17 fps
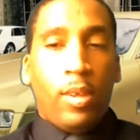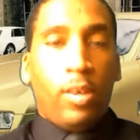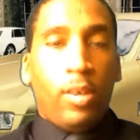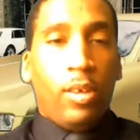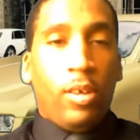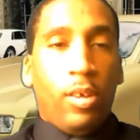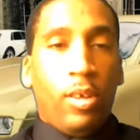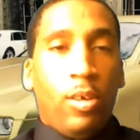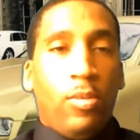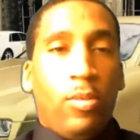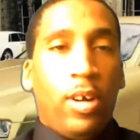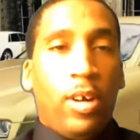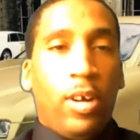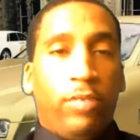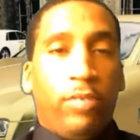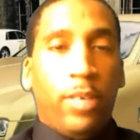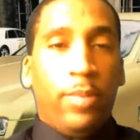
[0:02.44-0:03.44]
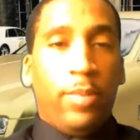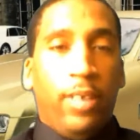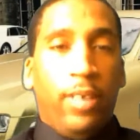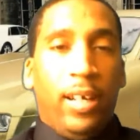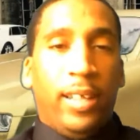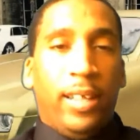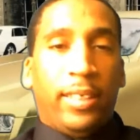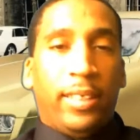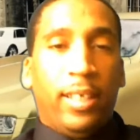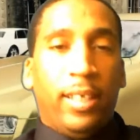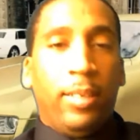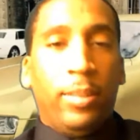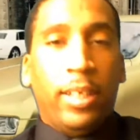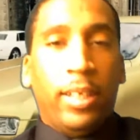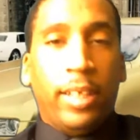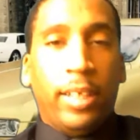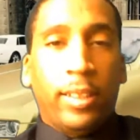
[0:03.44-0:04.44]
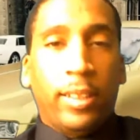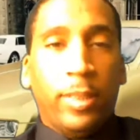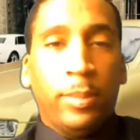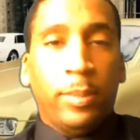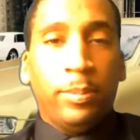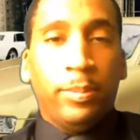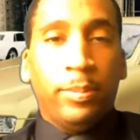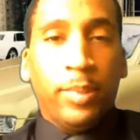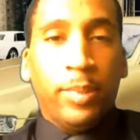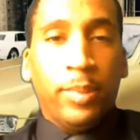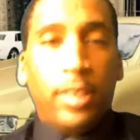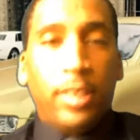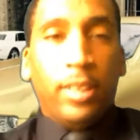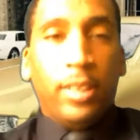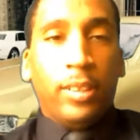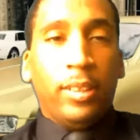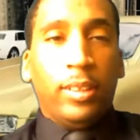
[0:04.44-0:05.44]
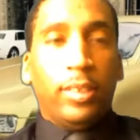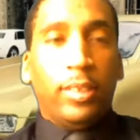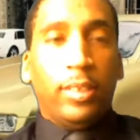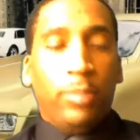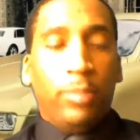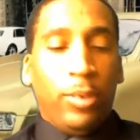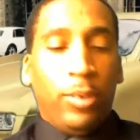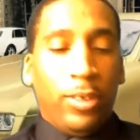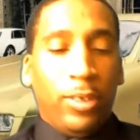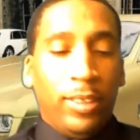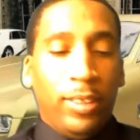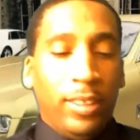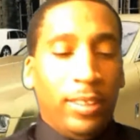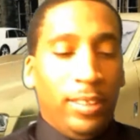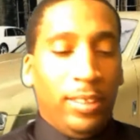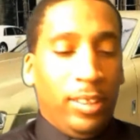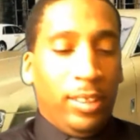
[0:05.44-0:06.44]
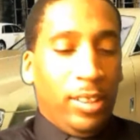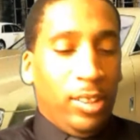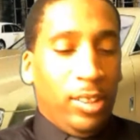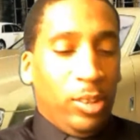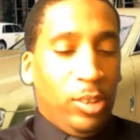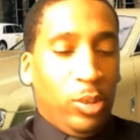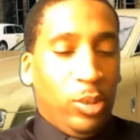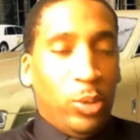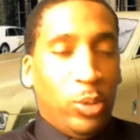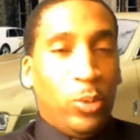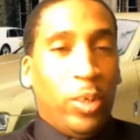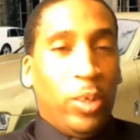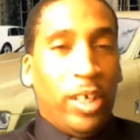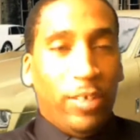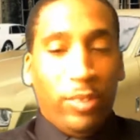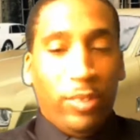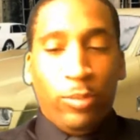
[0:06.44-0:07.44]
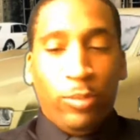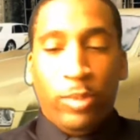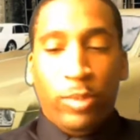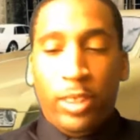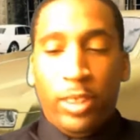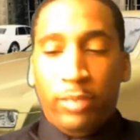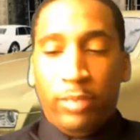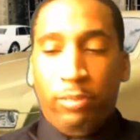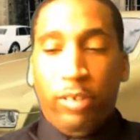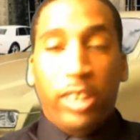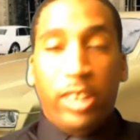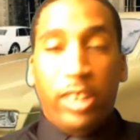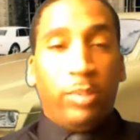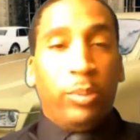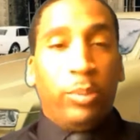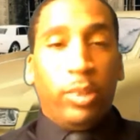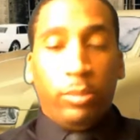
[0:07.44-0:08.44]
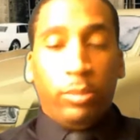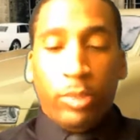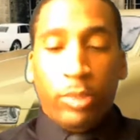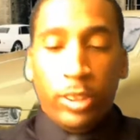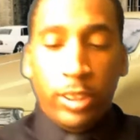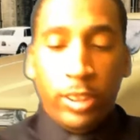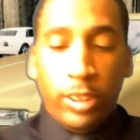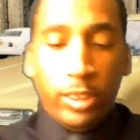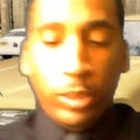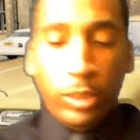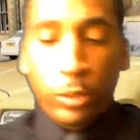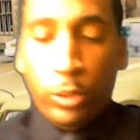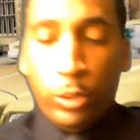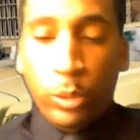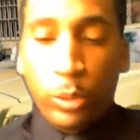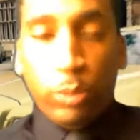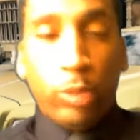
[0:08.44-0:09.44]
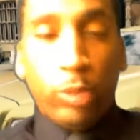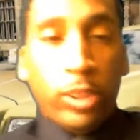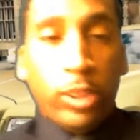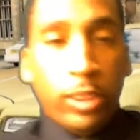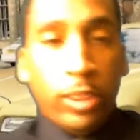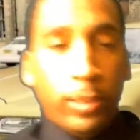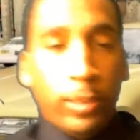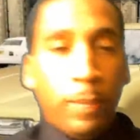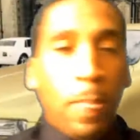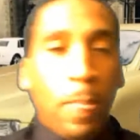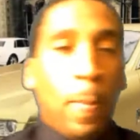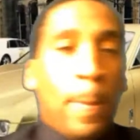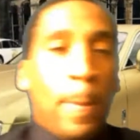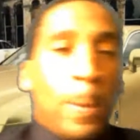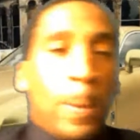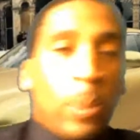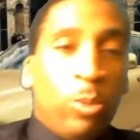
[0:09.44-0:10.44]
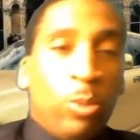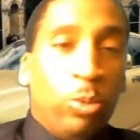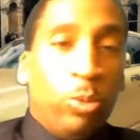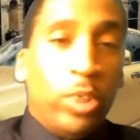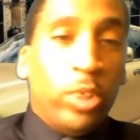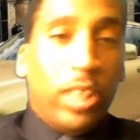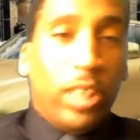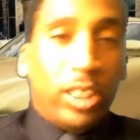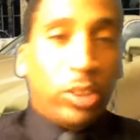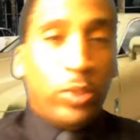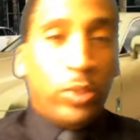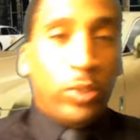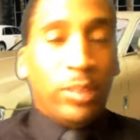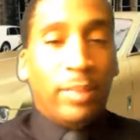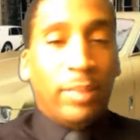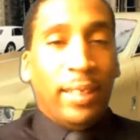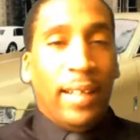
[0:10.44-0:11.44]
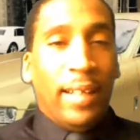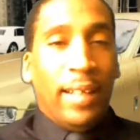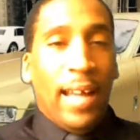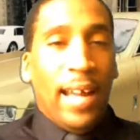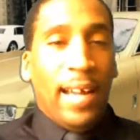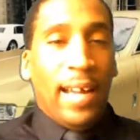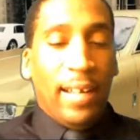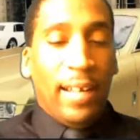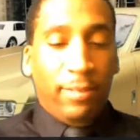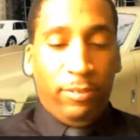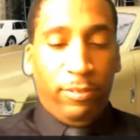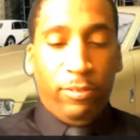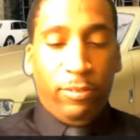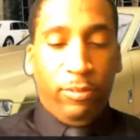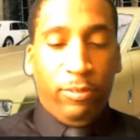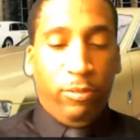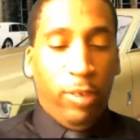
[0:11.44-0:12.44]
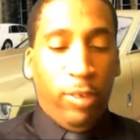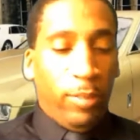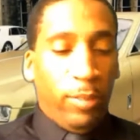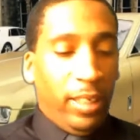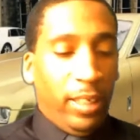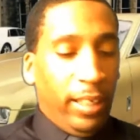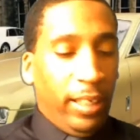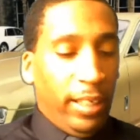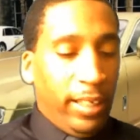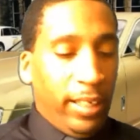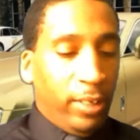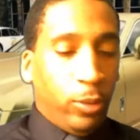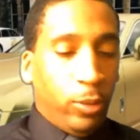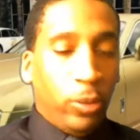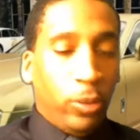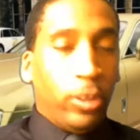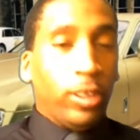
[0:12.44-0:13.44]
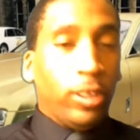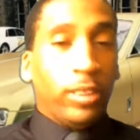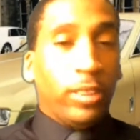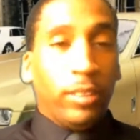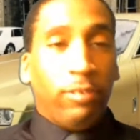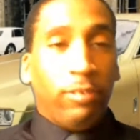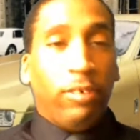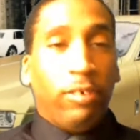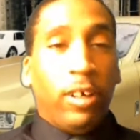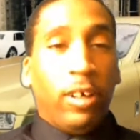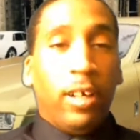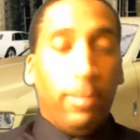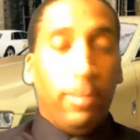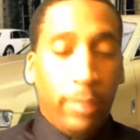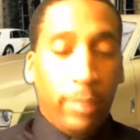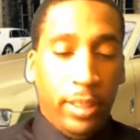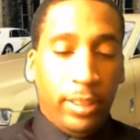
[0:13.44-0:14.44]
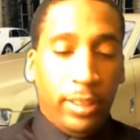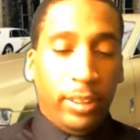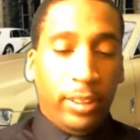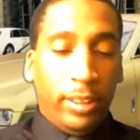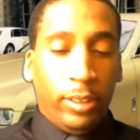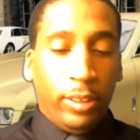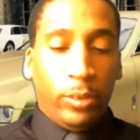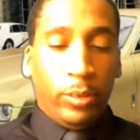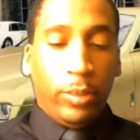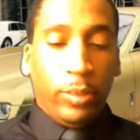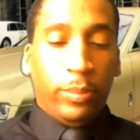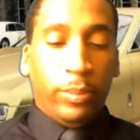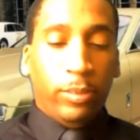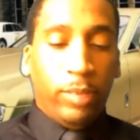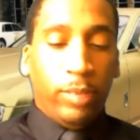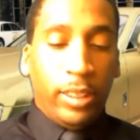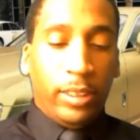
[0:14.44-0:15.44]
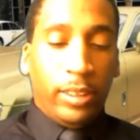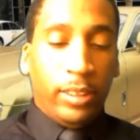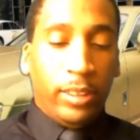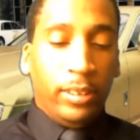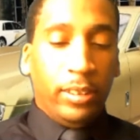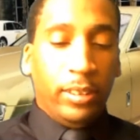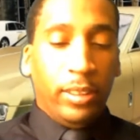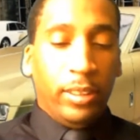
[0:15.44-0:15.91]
All right, family. Assalamu alaikum. Good morning to everyone, Facebook world and YouTube world. We are streaming live from the headquarters of FardMoney Incorporation,